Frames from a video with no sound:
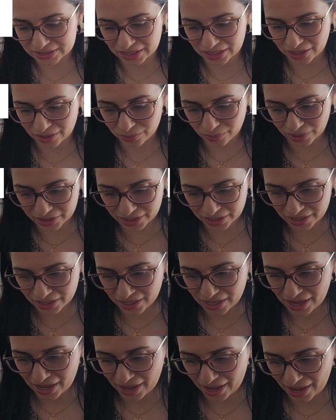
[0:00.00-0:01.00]
that I want to
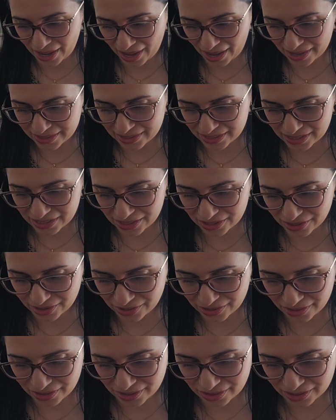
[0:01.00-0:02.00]
add
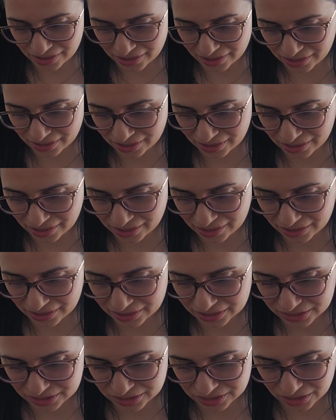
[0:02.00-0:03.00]
here.
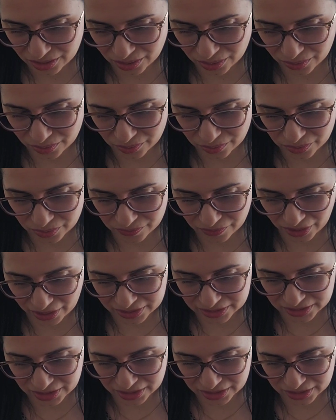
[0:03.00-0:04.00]
So,
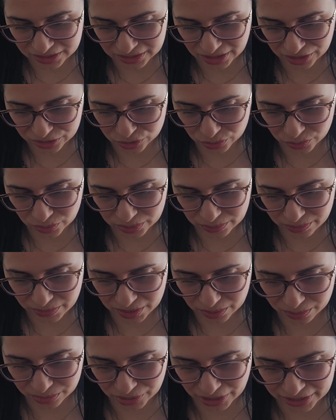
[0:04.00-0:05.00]
revise daily schedule with
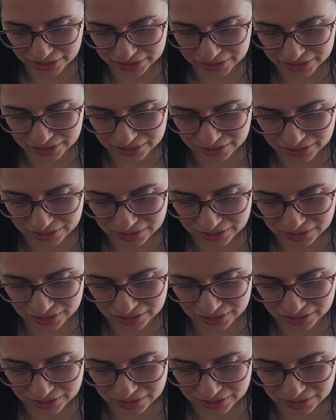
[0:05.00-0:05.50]
meal breaks.